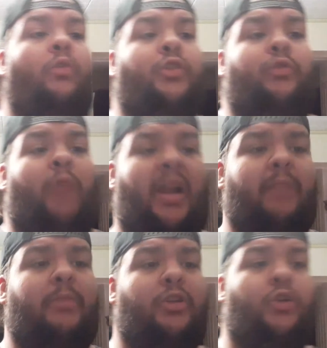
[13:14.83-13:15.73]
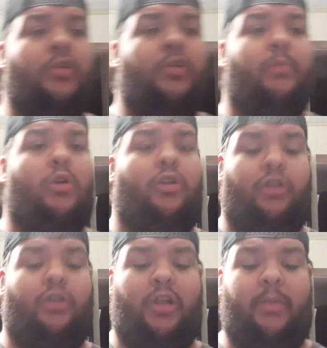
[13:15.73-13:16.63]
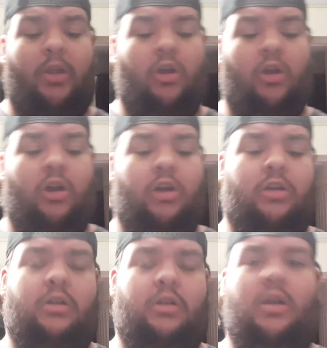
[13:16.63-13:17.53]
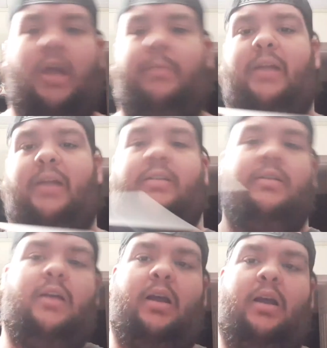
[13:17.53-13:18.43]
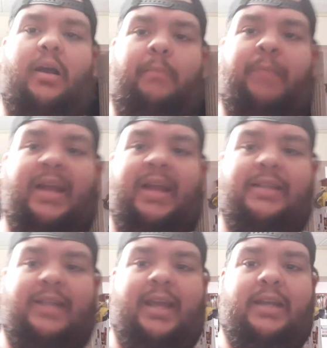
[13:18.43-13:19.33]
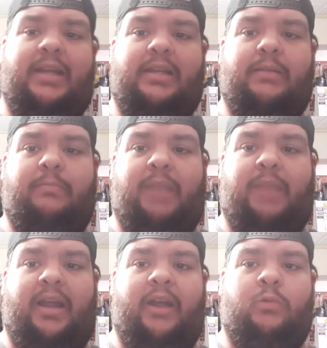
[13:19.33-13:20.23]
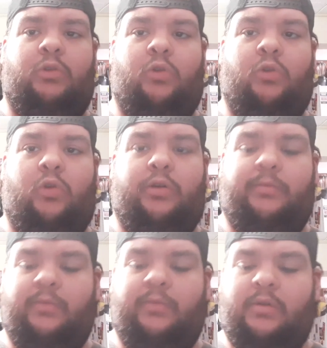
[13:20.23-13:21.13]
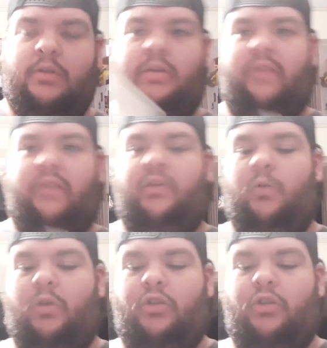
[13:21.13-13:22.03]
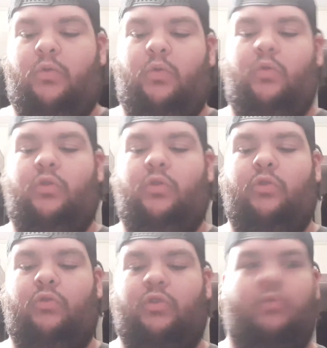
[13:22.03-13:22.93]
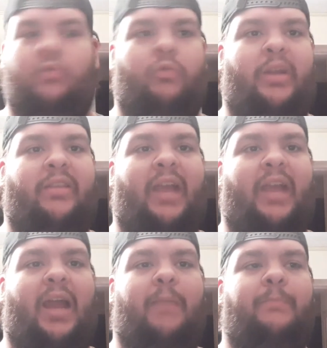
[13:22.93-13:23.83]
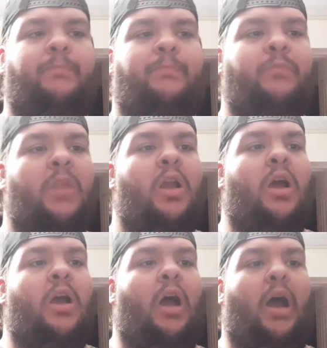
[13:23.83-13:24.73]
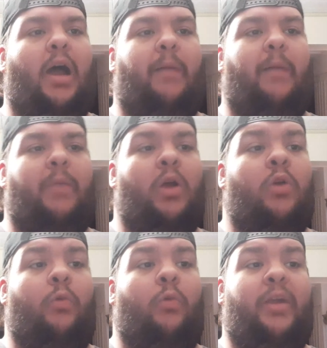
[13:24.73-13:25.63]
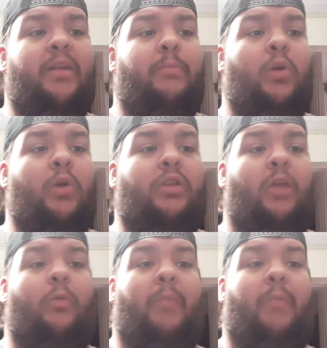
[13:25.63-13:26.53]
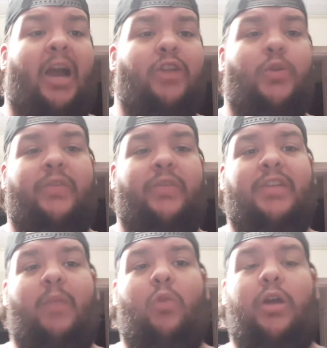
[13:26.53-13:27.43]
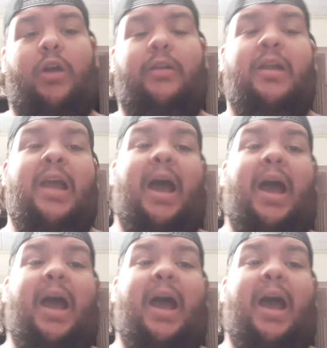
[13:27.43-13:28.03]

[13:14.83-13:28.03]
Randomly choose a book on your TBR. I picked uh, Bay's End by Edward Lorn. Definitely want to read that. Um, read a book that reminds you of someone. I